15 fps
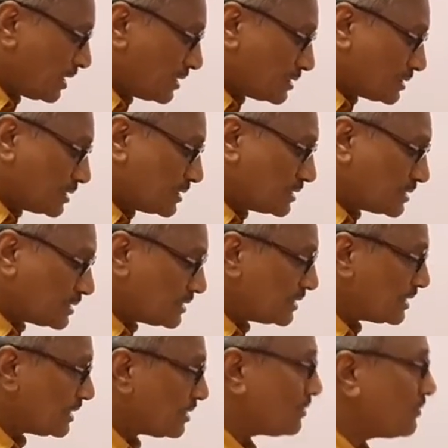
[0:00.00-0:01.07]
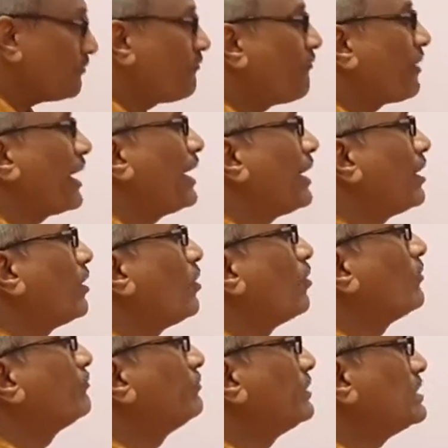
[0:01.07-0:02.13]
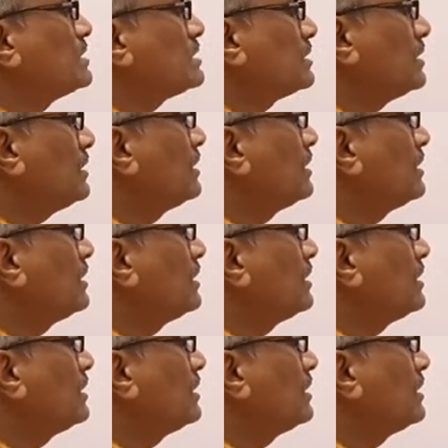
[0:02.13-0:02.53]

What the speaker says: sincere friend of this